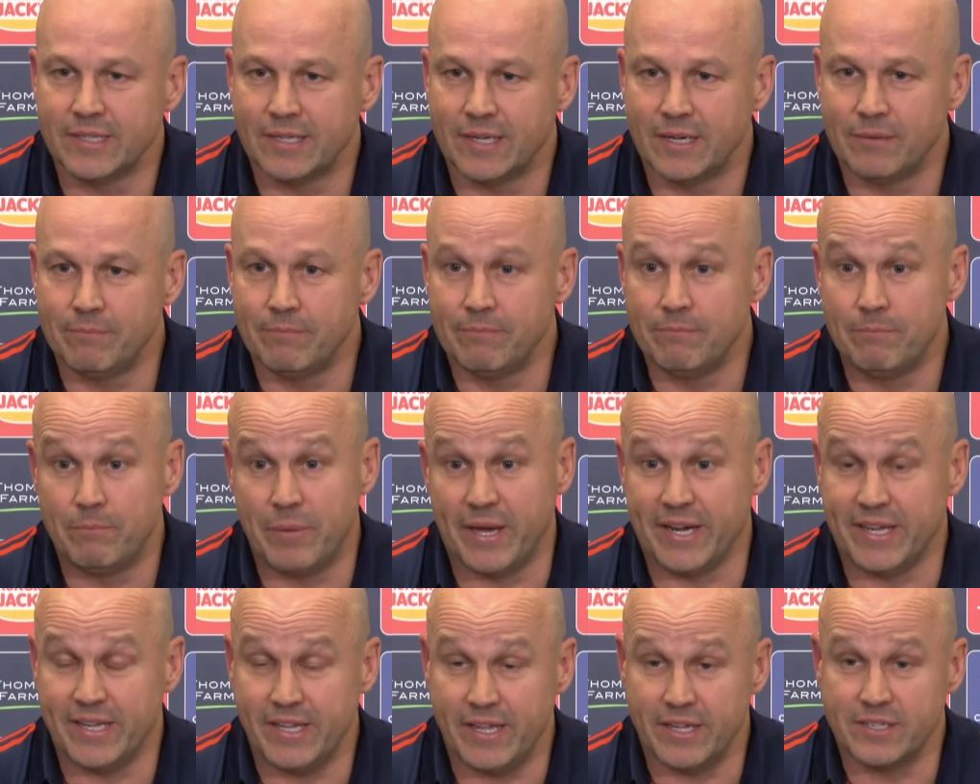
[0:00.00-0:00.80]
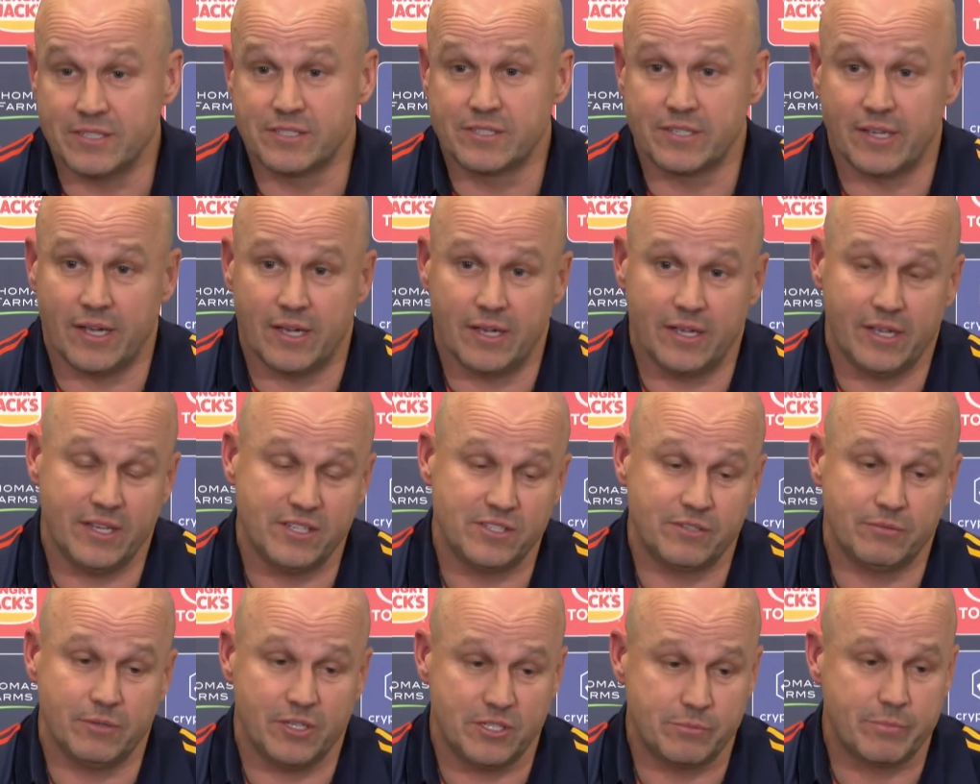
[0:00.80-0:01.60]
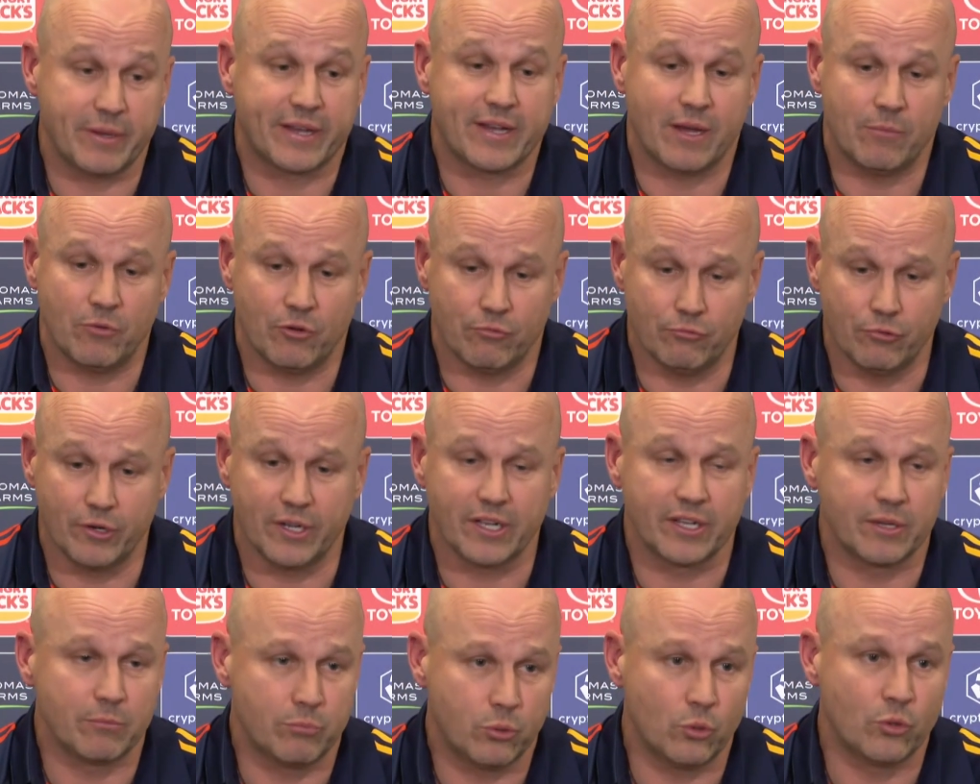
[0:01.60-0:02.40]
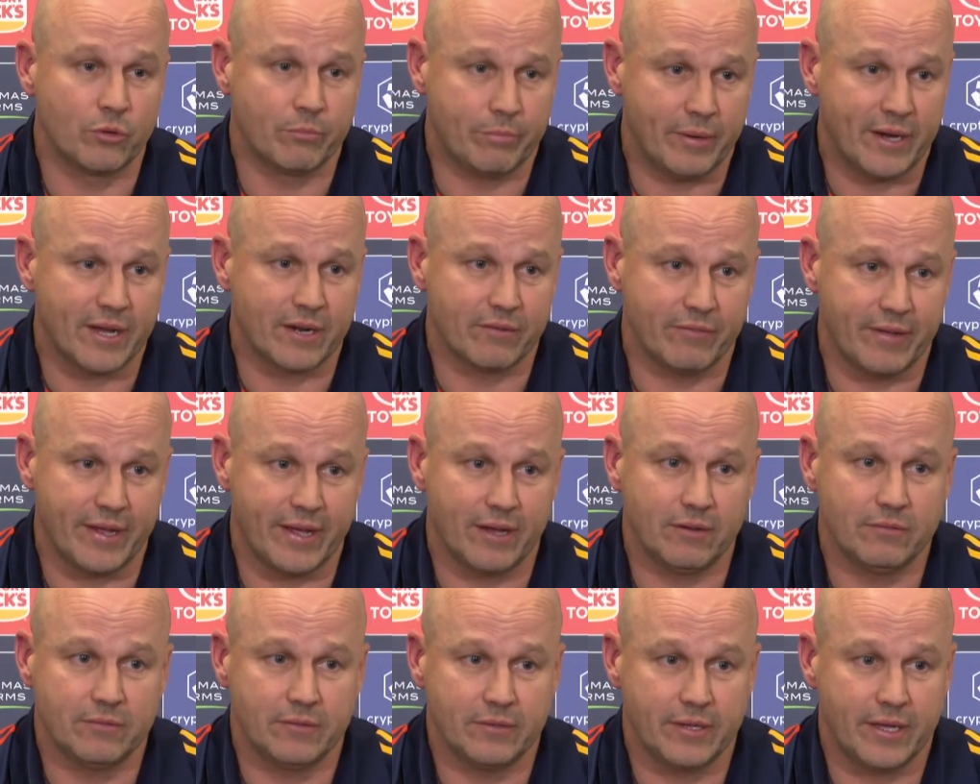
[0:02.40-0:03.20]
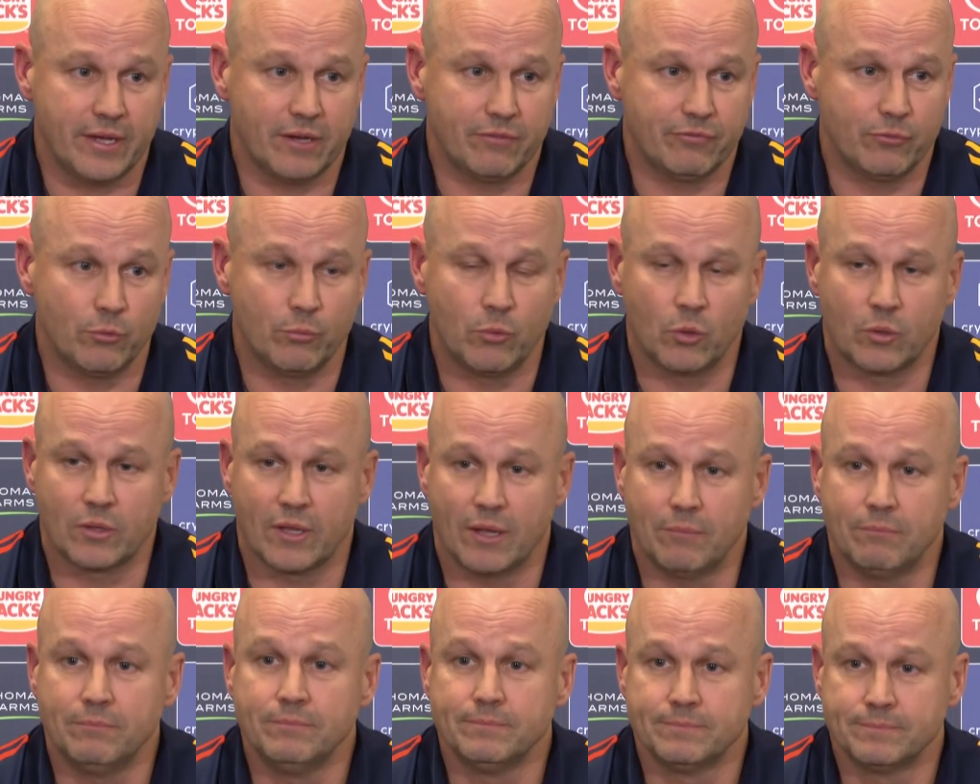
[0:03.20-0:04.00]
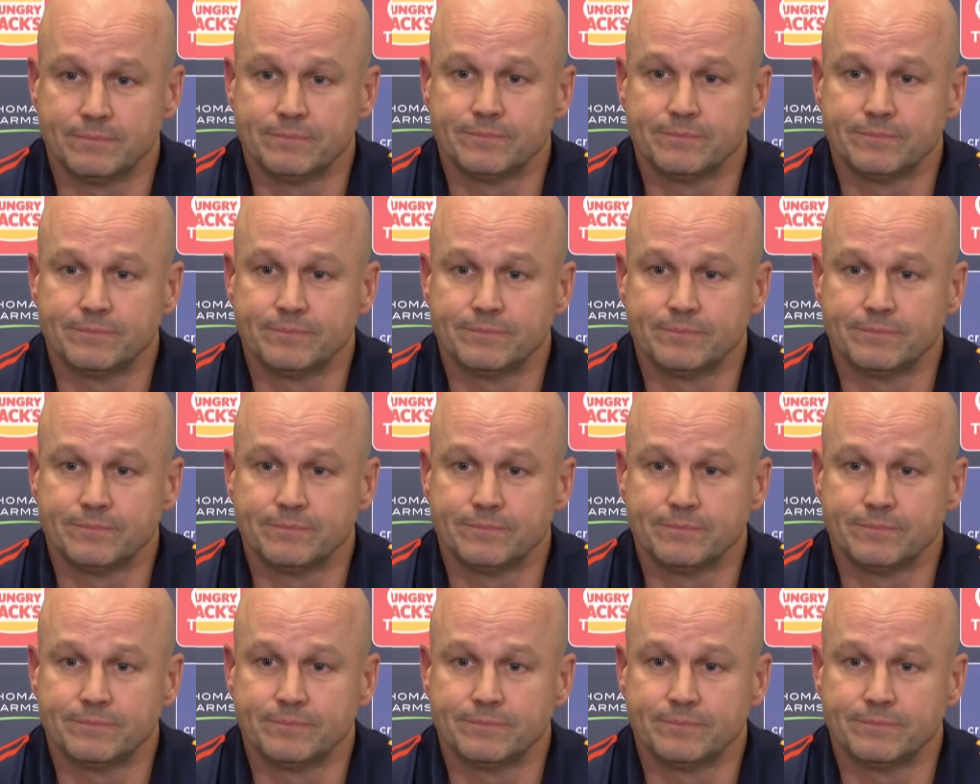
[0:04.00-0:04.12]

um, but he is uh, he's, he's become a really important part of our, our football club.